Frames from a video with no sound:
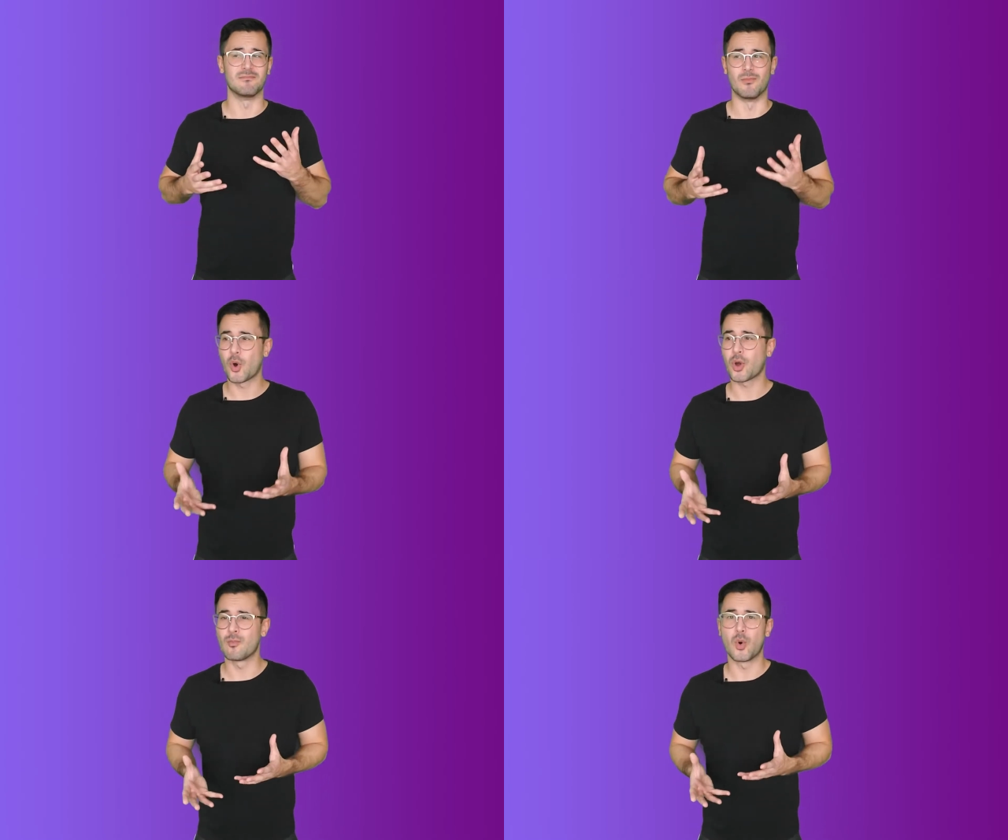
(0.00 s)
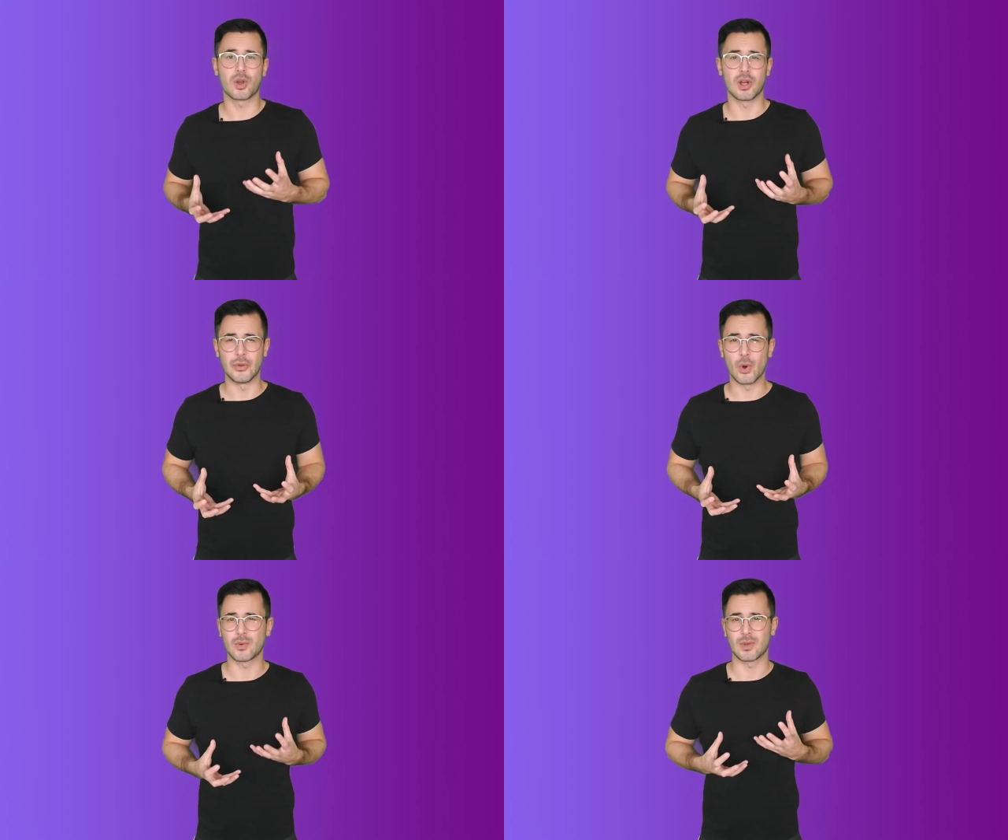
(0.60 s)
more and more
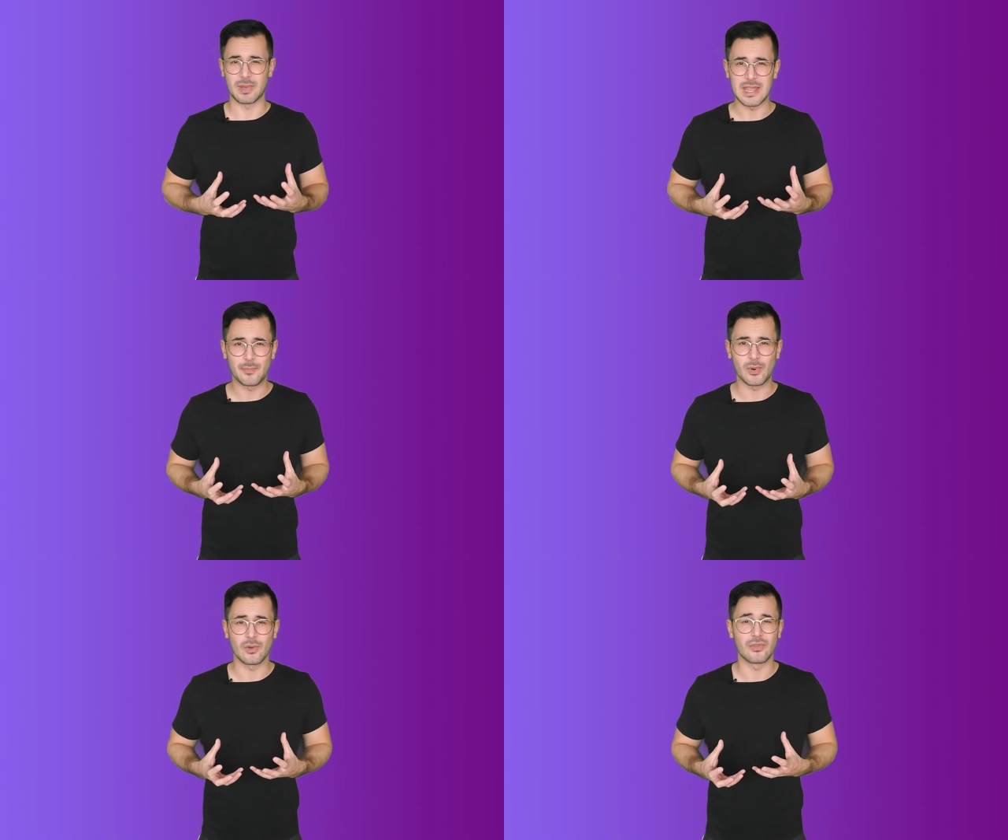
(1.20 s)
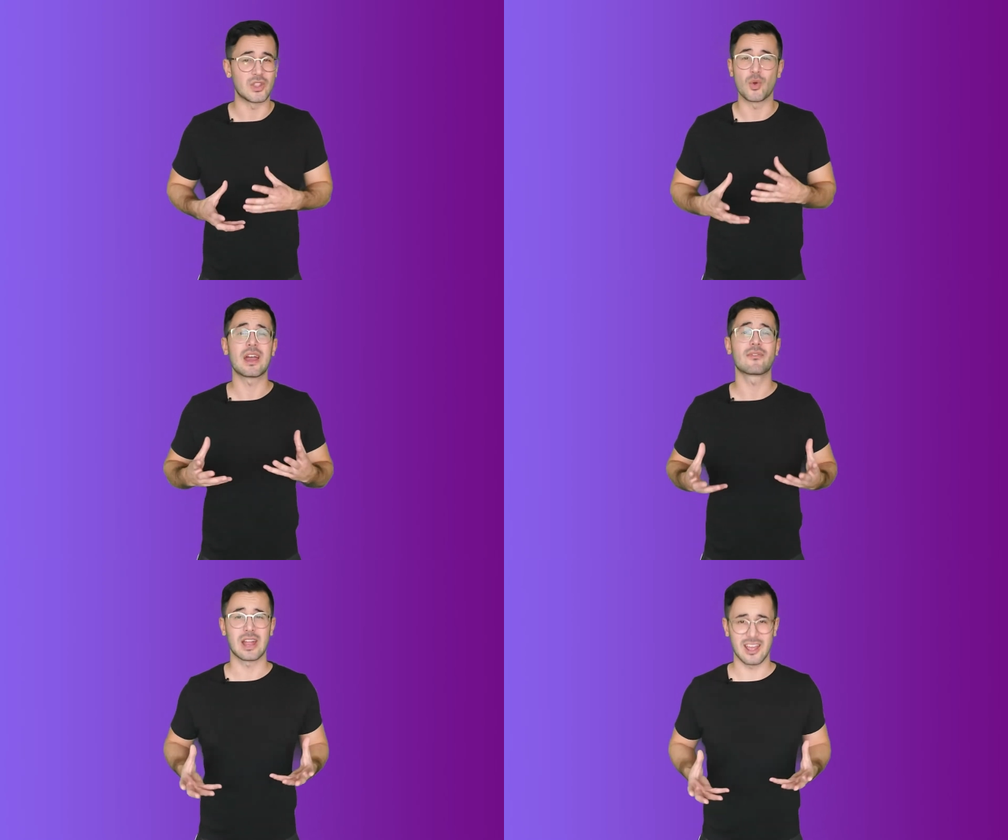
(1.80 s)
annoyed with people than you
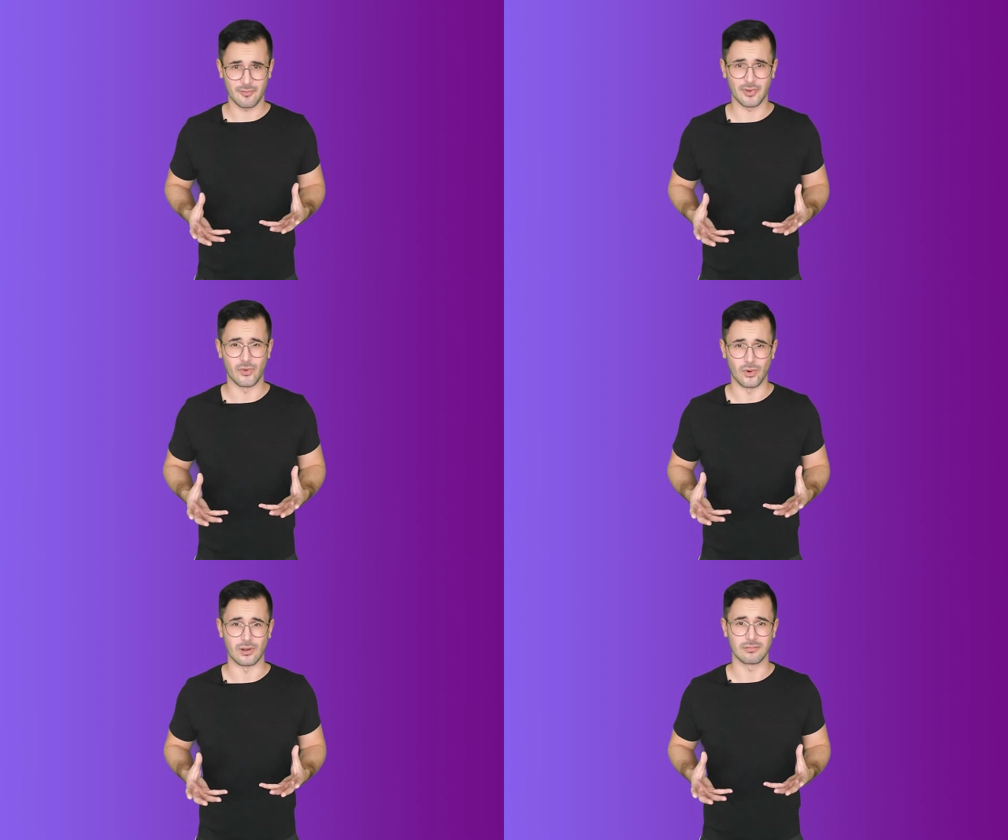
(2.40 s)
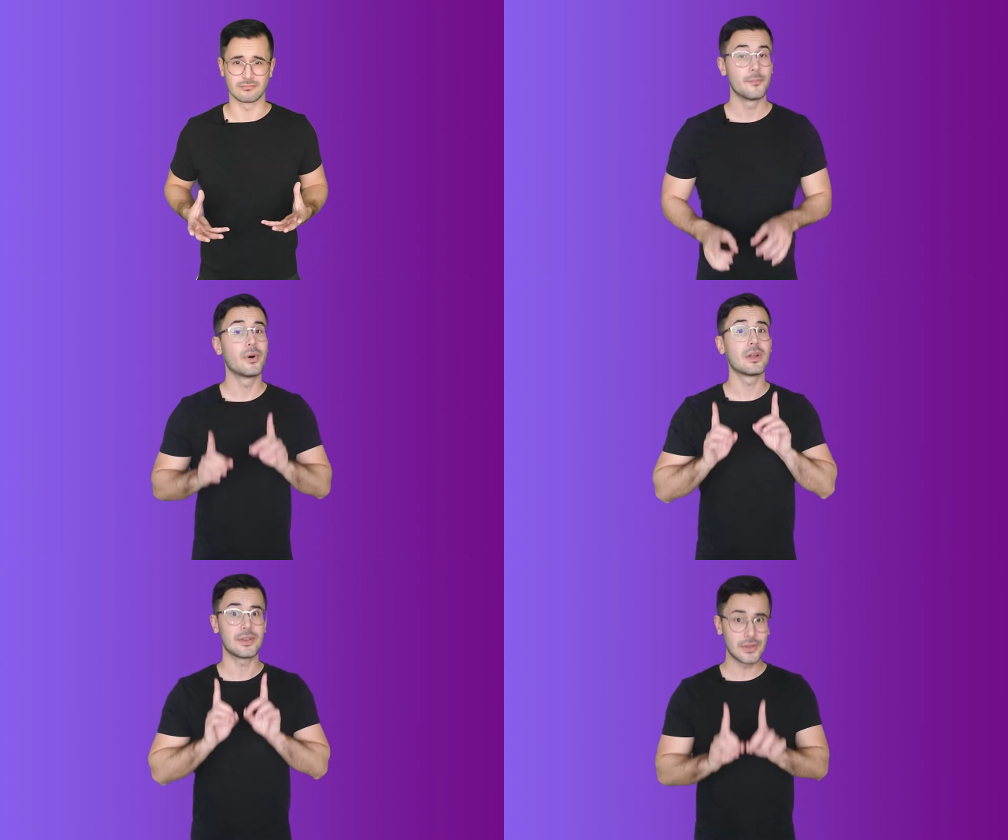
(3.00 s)
ever have before.
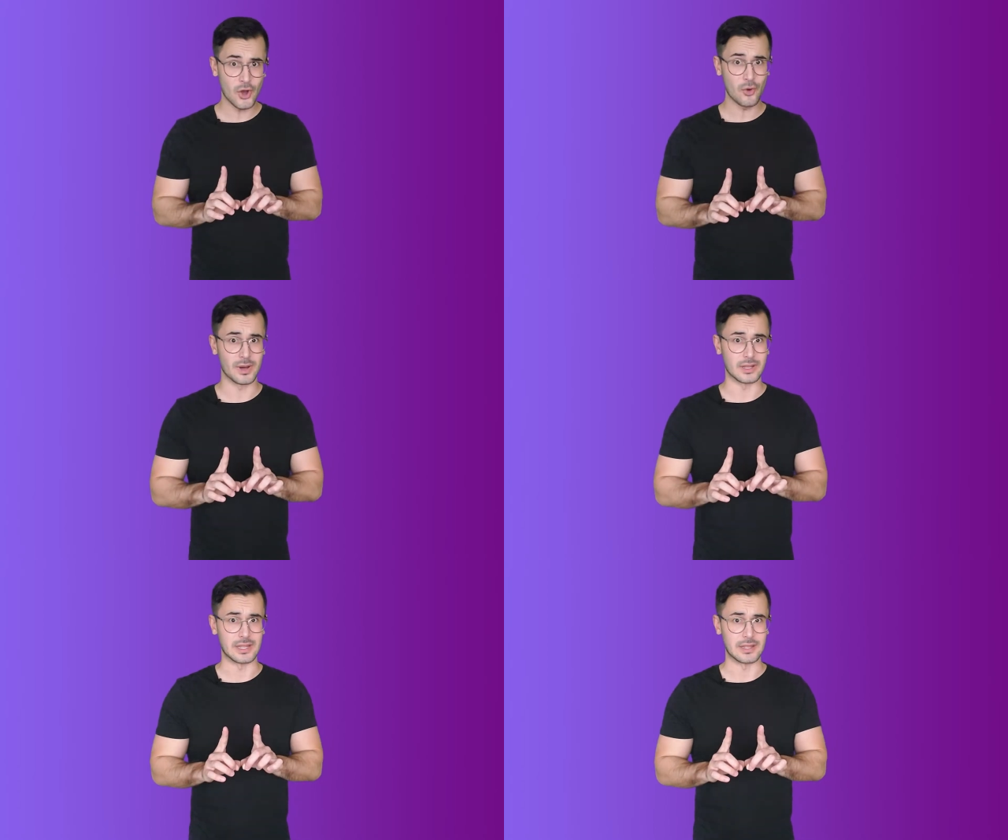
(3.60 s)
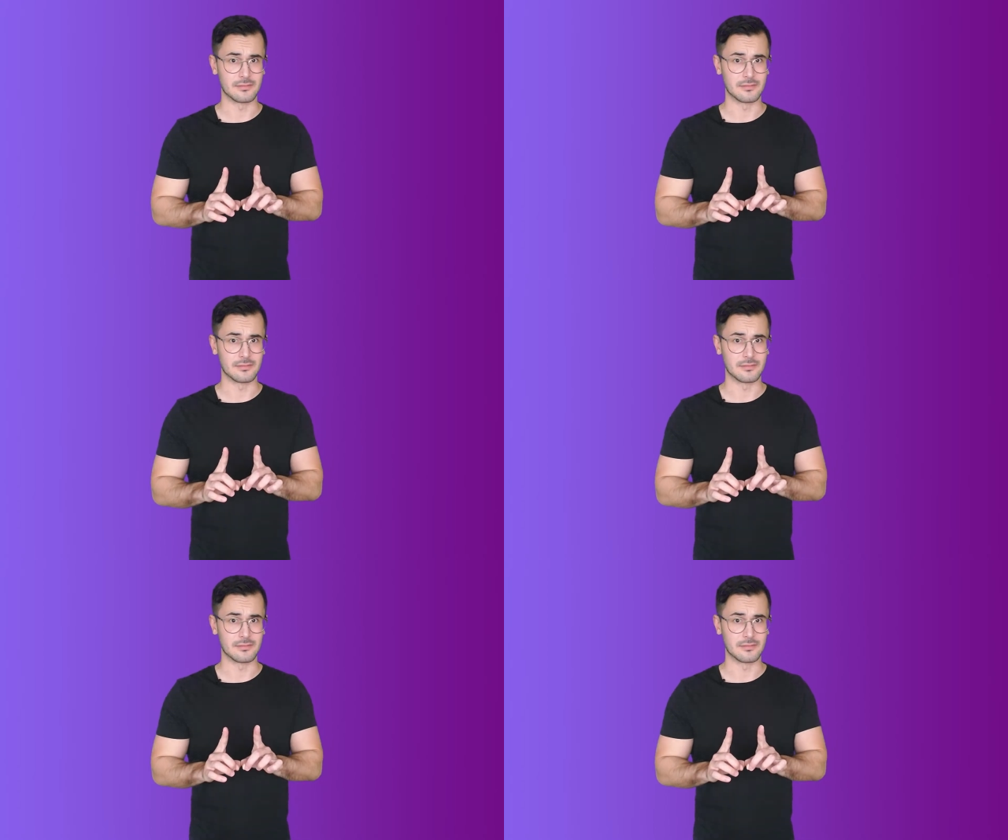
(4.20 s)
But nobody,